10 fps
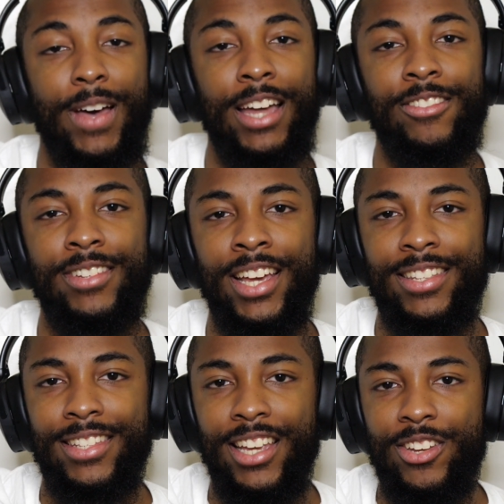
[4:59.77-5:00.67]
final
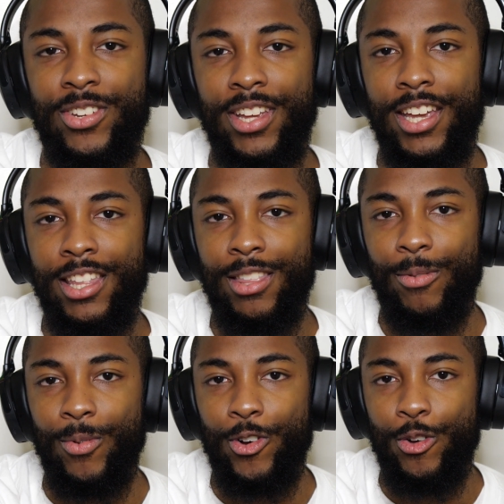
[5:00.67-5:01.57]
destination, hit the
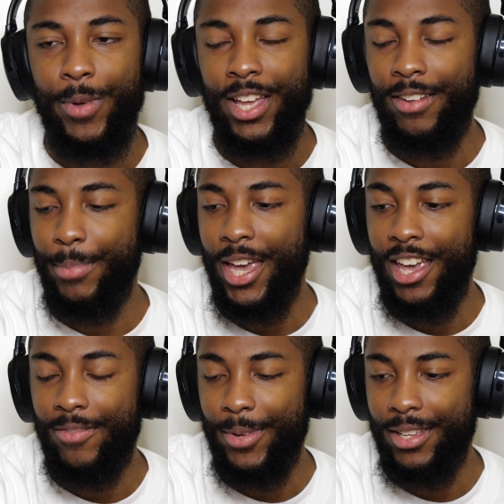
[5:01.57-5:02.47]
road and the
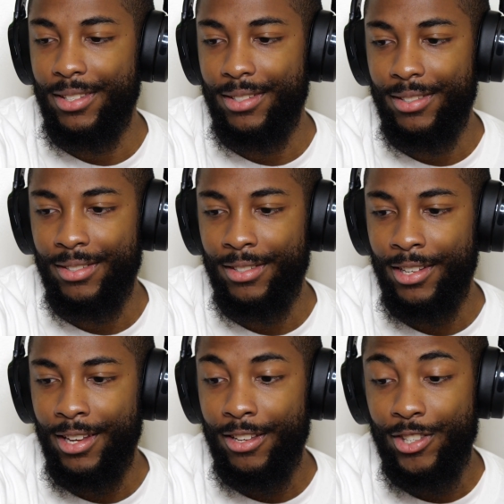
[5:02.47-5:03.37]
pavement.
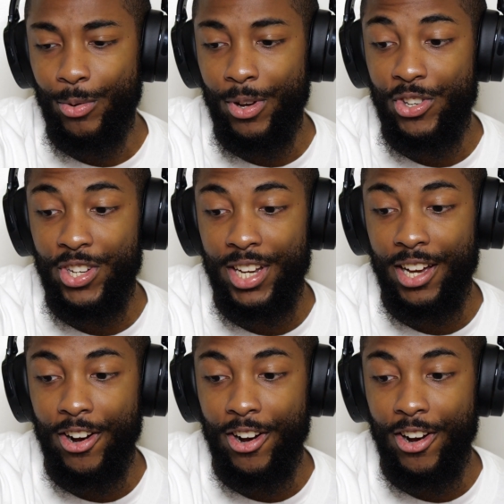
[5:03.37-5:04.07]
So was she in a